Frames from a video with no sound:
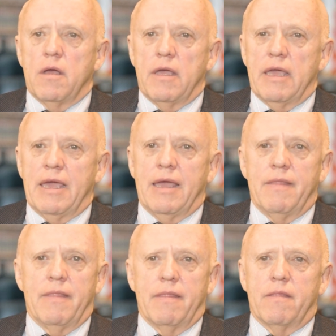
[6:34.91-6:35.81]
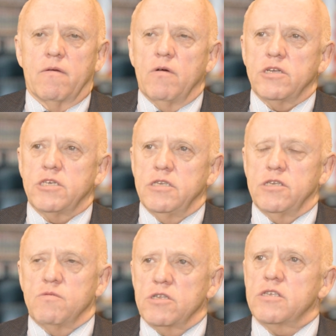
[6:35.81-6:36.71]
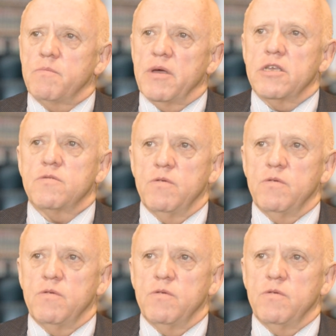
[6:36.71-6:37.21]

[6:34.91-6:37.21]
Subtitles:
And the question is, what's the best